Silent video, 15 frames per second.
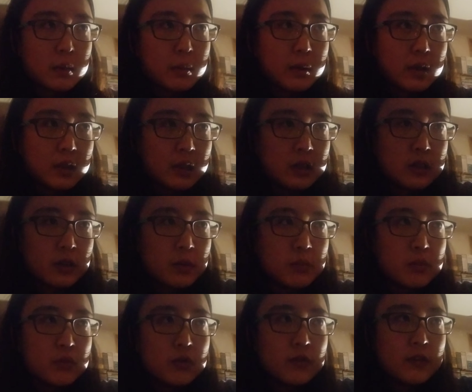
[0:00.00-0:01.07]
but these are
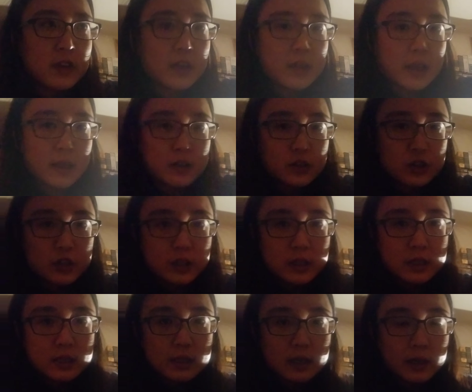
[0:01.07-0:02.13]
moving
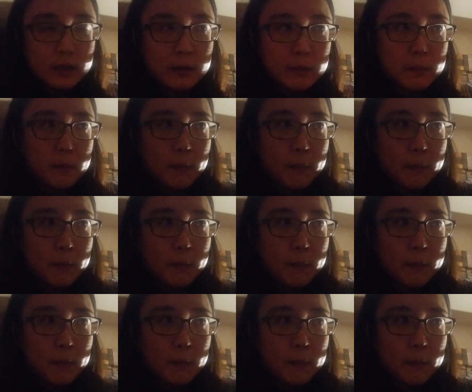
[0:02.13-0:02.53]
energies. It's like